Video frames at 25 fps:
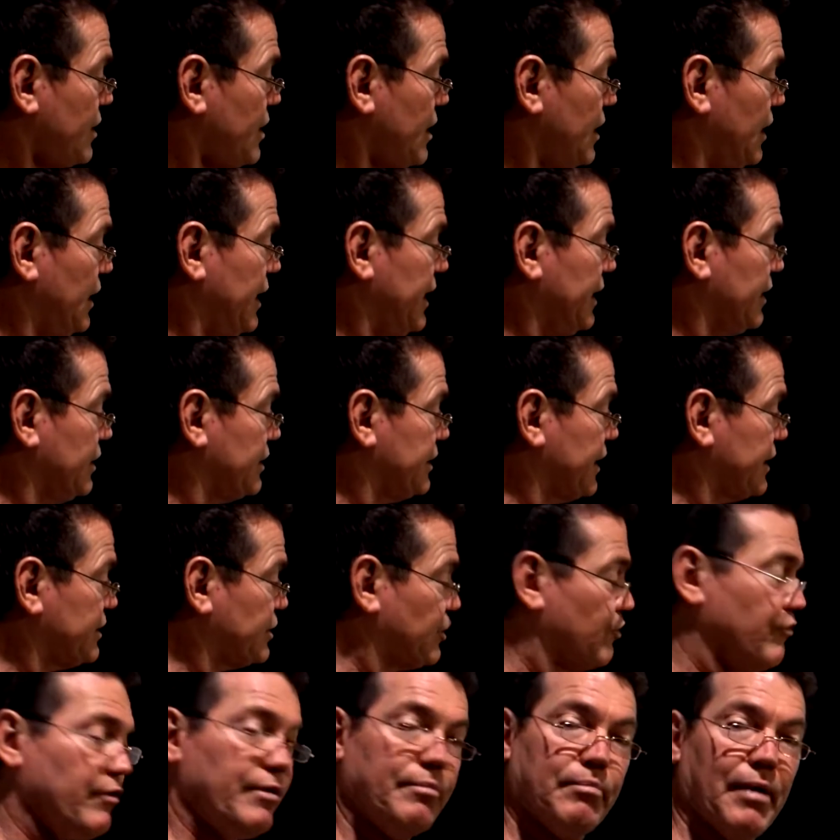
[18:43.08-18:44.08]
legal
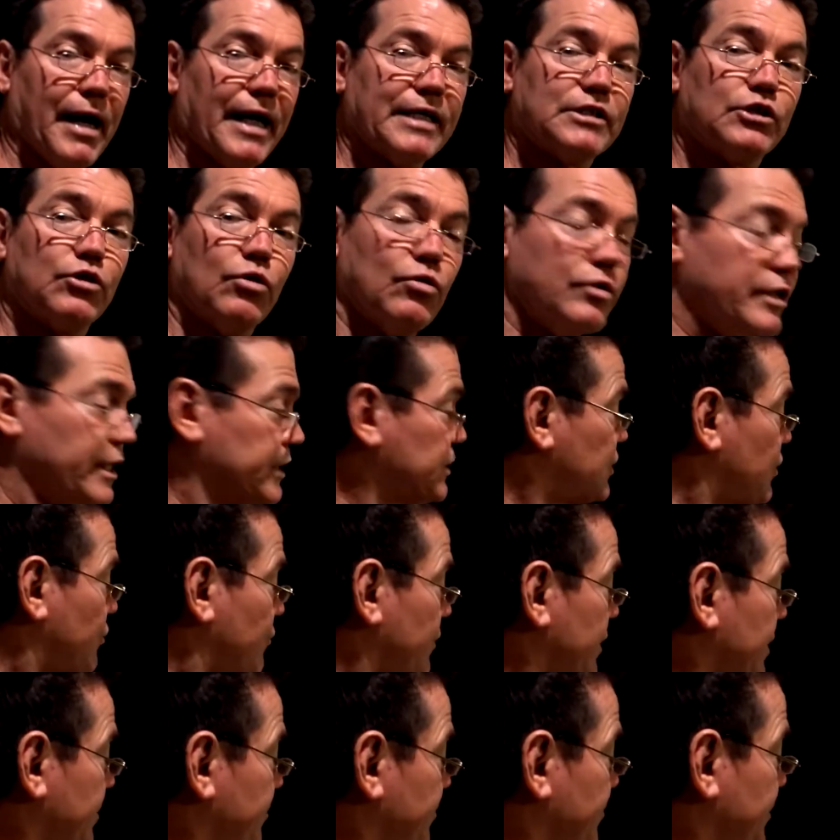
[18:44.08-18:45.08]
dictionary, Black's Law
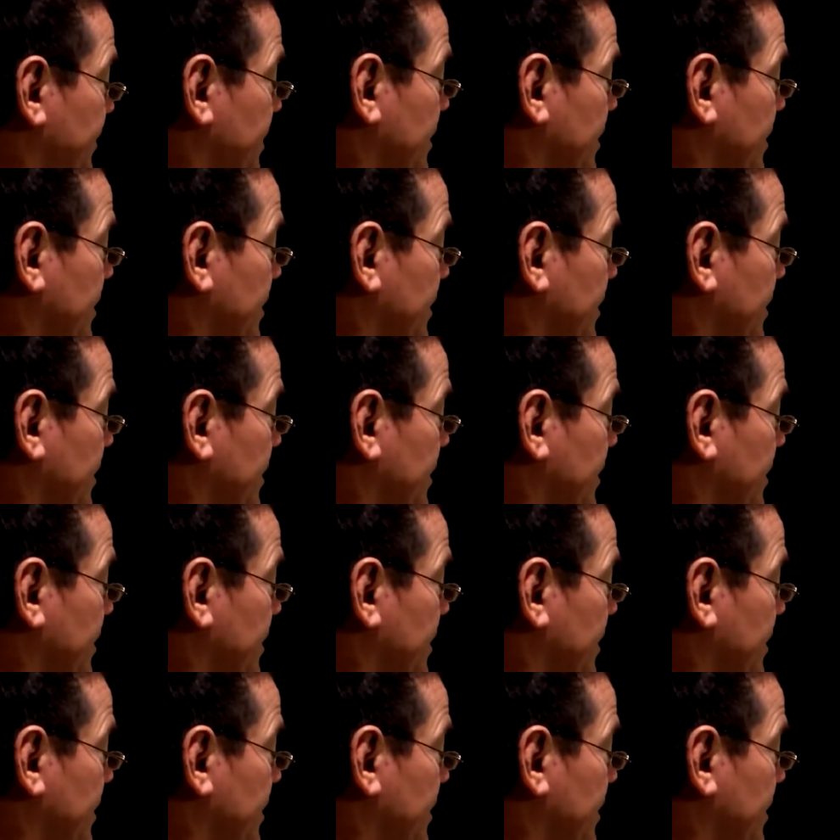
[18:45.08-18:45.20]
Dictionary.